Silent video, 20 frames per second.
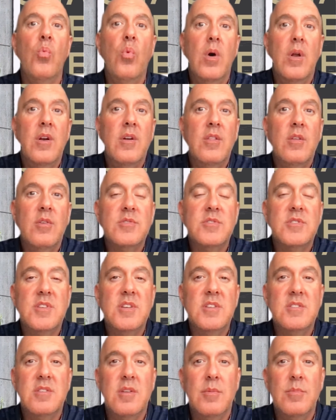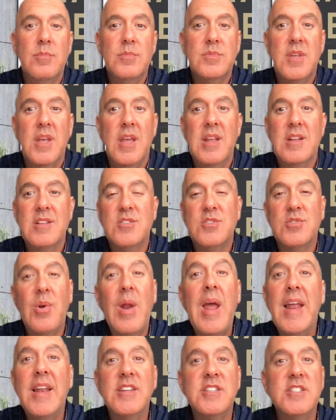What are those systems and
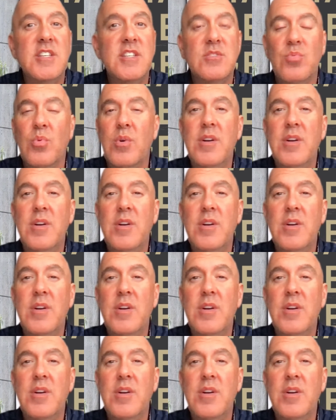strategies?